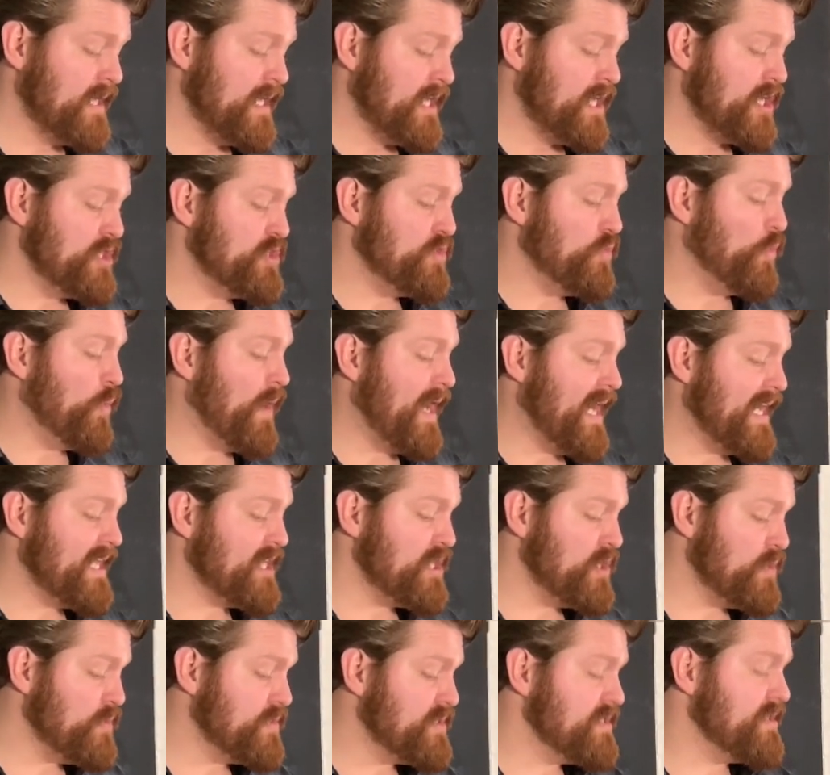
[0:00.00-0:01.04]
is you want to
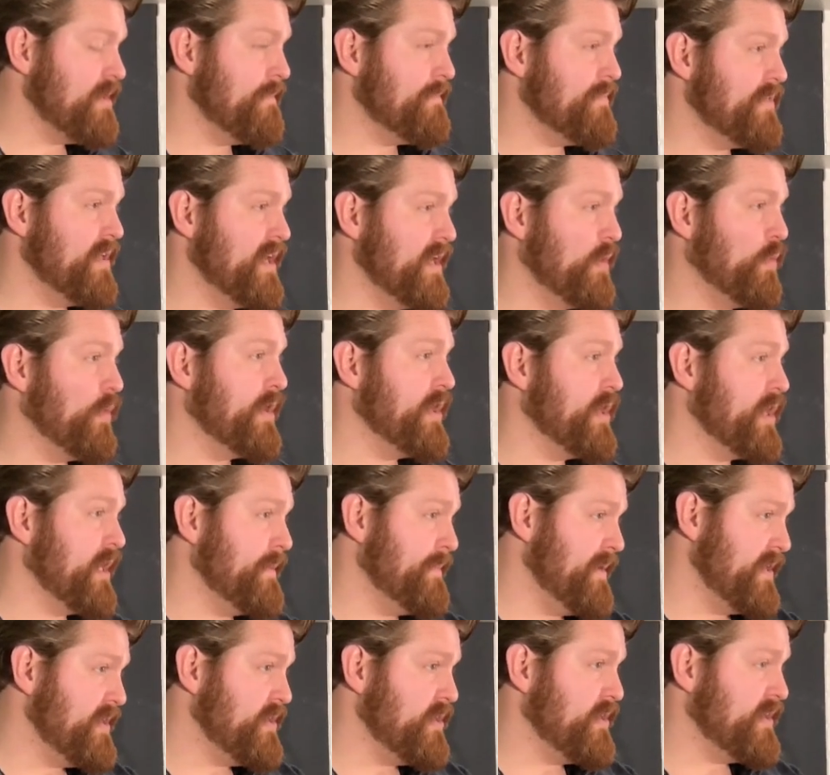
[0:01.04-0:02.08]
use something where you're going to
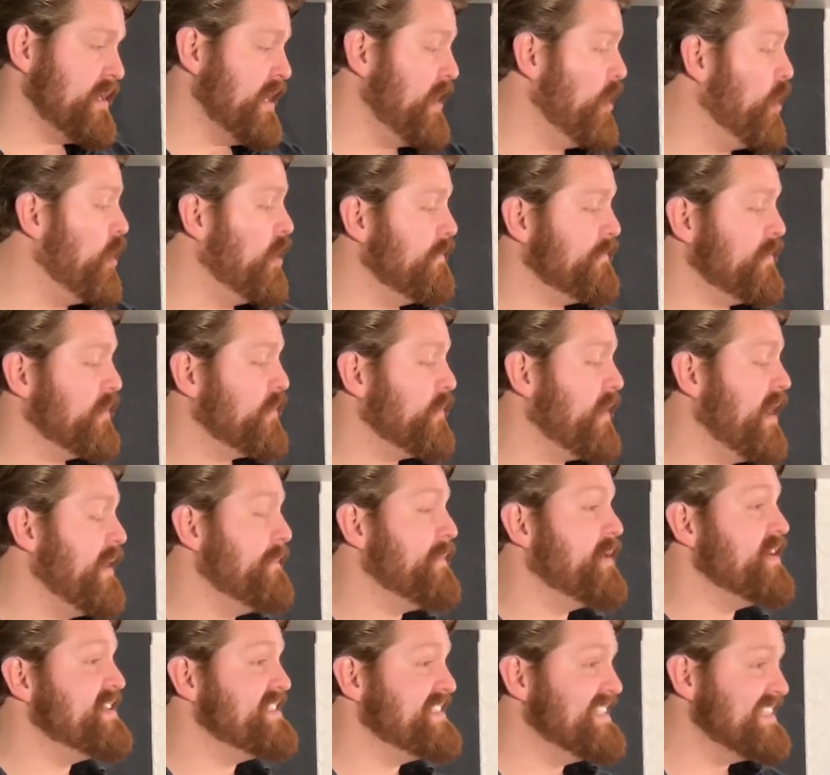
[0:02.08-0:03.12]
be cooking all of your
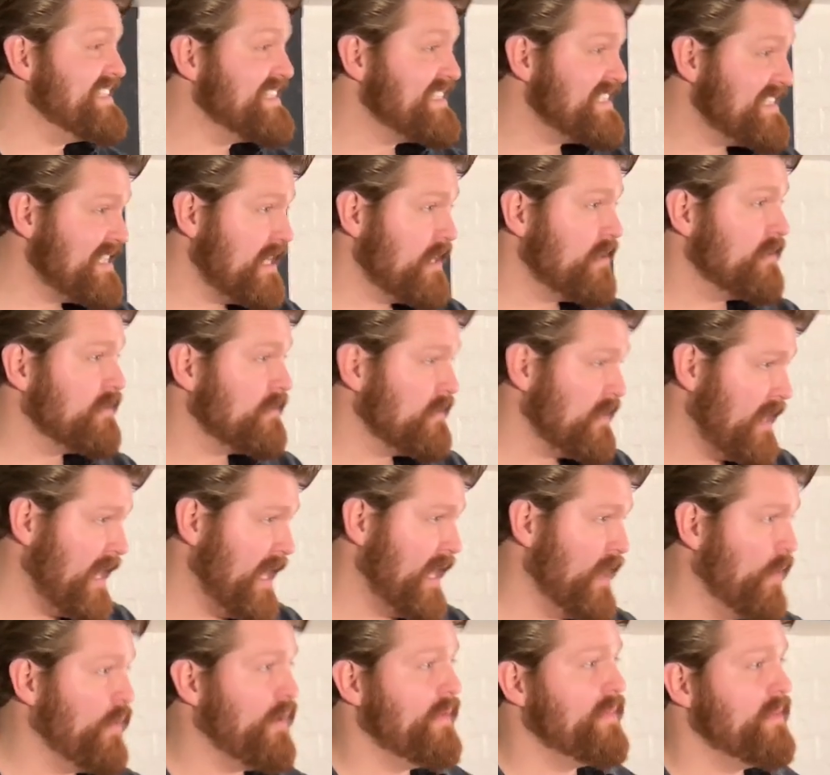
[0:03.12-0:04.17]
cranberries in a single
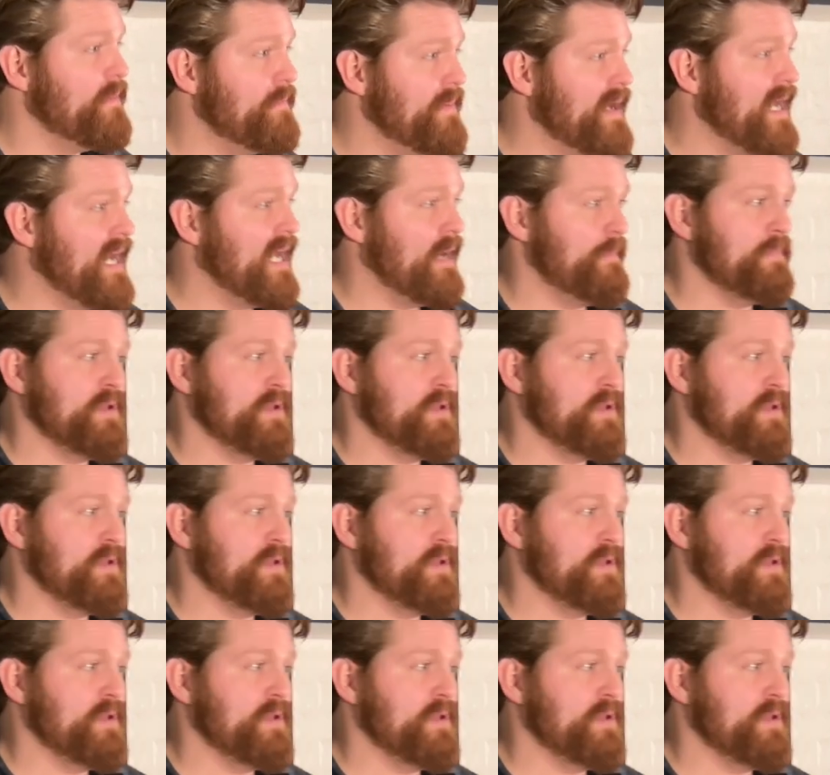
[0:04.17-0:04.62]
layer on the bottom.